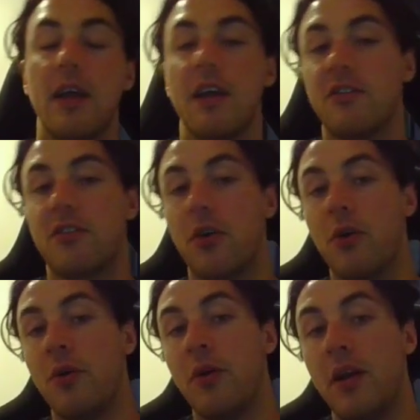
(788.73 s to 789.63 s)

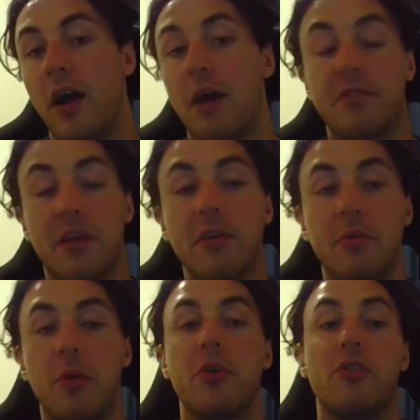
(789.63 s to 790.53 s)
So Summoner
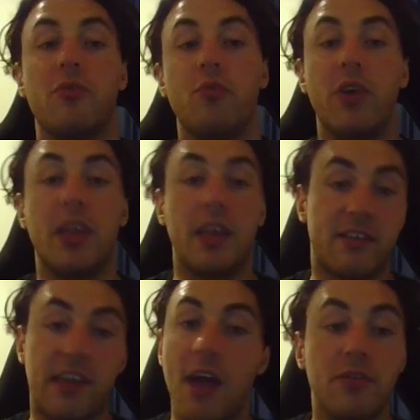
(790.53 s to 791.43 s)
Spellbook really
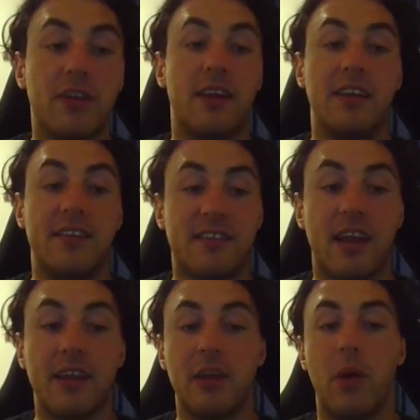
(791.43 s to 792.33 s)
scales
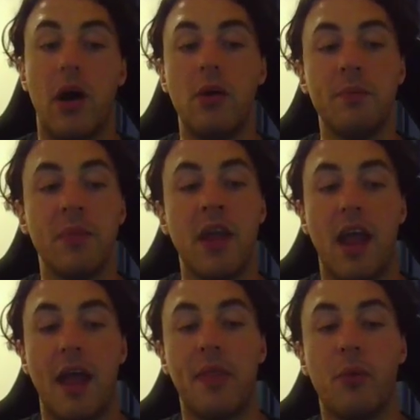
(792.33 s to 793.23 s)
insanely well.
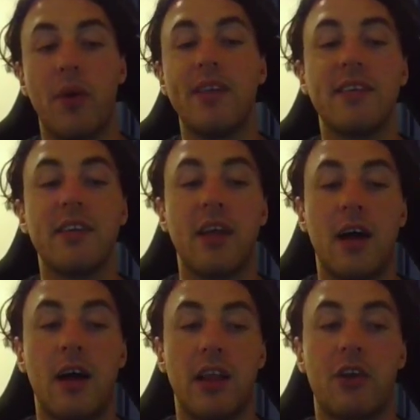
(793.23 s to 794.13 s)
And the reason
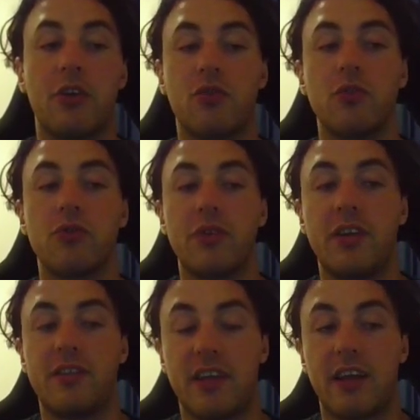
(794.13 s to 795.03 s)
I like go
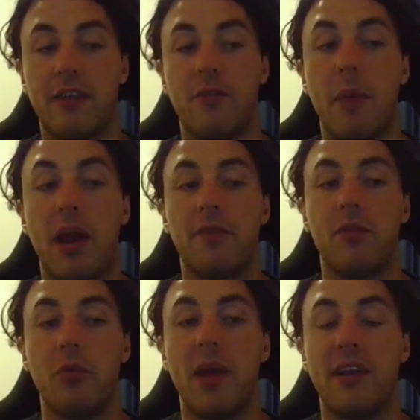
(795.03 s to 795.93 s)
Sorcery second for Mana
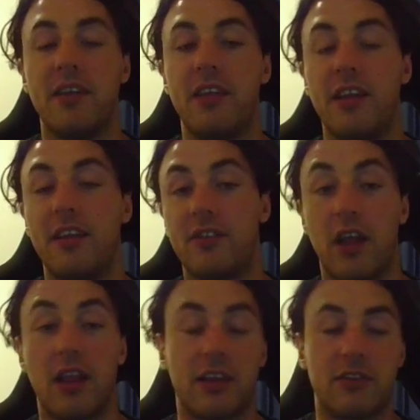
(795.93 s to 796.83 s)
Flow Ban and
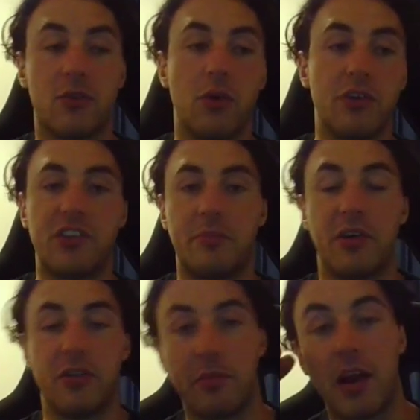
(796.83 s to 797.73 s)
I like Scorch is
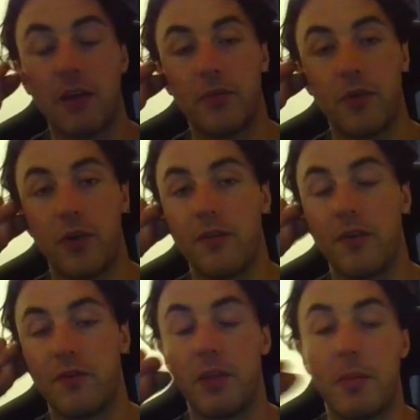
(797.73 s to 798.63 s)
because Mana Flow
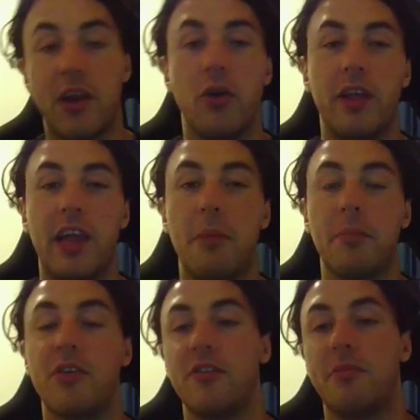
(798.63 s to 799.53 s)
for the mana early game,
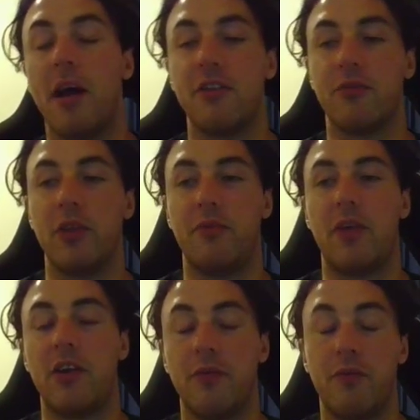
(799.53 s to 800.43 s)
because mana is really
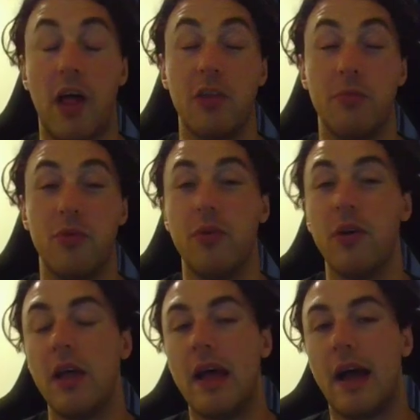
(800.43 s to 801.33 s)
valuable
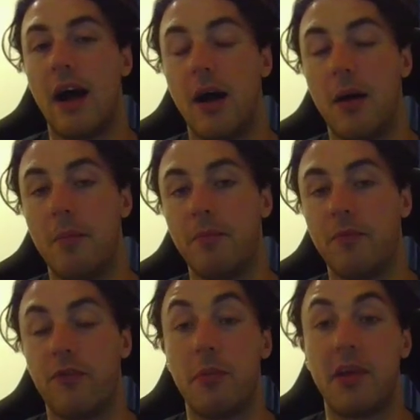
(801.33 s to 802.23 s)

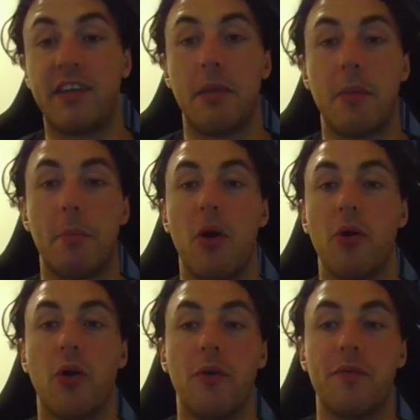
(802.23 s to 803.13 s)
for me to get my
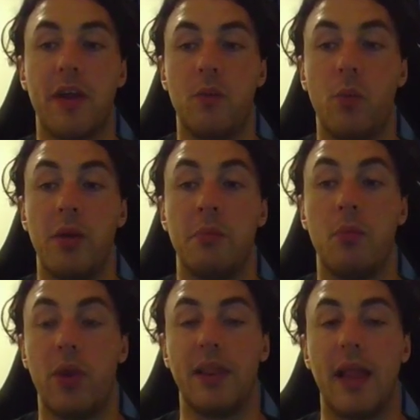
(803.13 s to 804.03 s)
poke off and
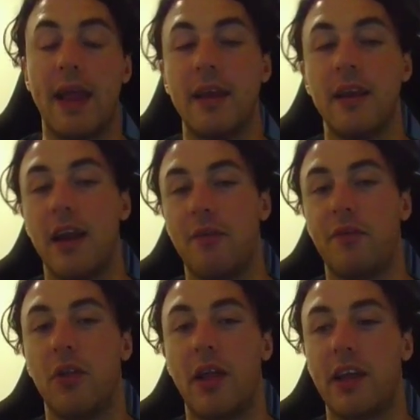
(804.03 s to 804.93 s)
win lane. And I
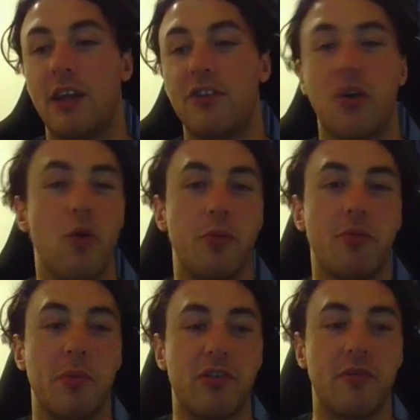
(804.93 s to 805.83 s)
feel like I just go
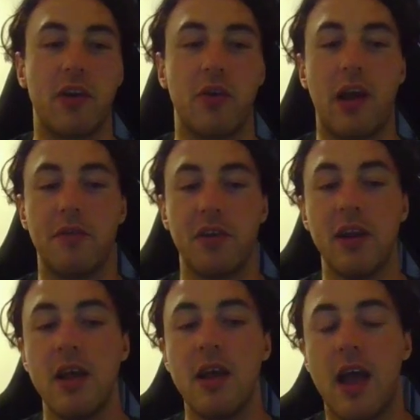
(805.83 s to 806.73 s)
too much if I don't have it.
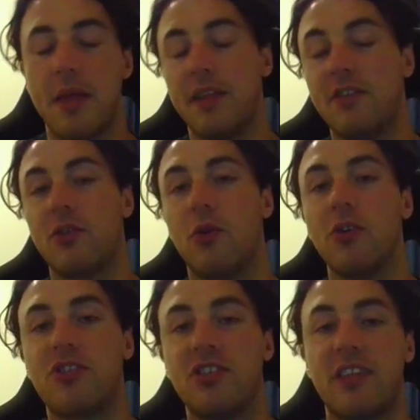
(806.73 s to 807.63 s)
And then
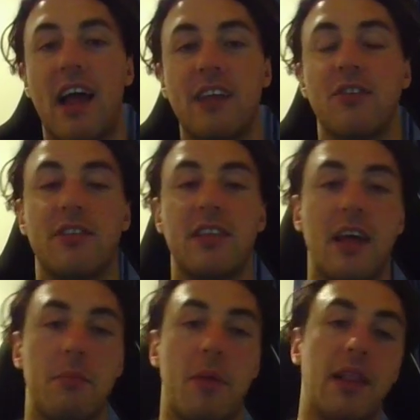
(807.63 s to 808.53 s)
Scorch just adds on to
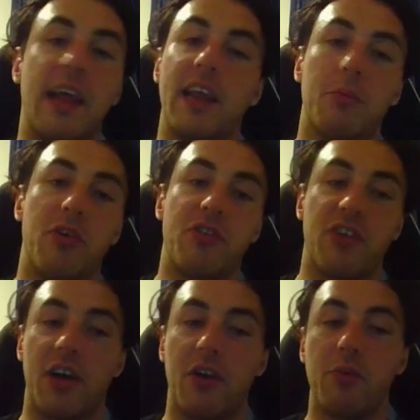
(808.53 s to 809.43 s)
that my laning pressure.
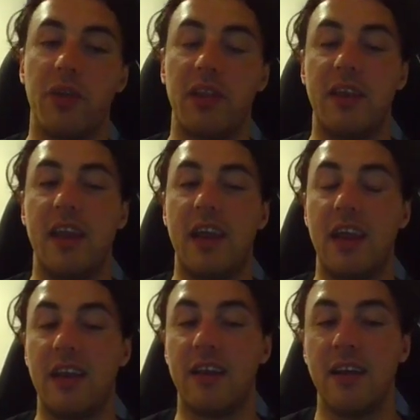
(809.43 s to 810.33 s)
I don't really
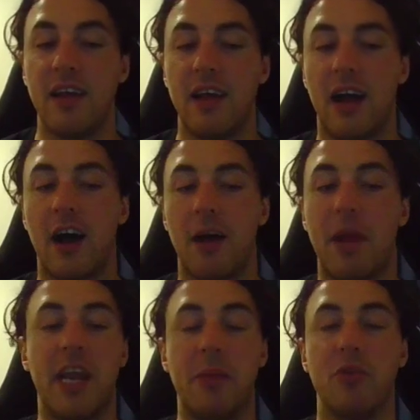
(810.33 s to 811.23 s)
need
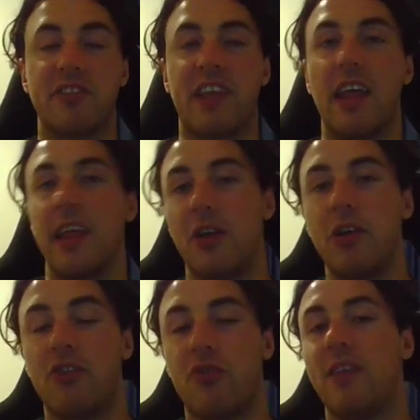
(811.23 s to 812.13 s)
any more scaling. I
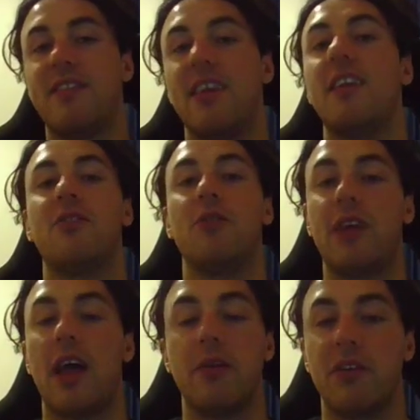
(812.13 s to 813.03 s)
don't need Transcendence or
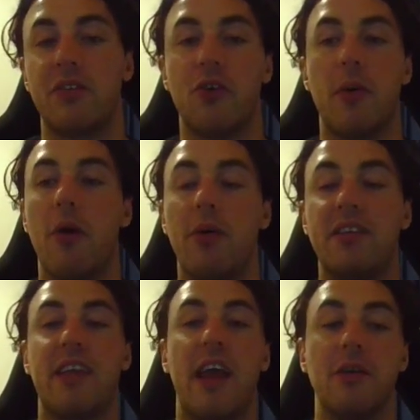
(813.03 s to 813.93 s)
Gathering Storm. I already
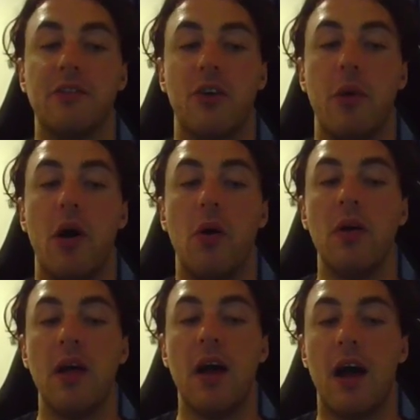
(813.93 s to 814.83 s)
scale so well.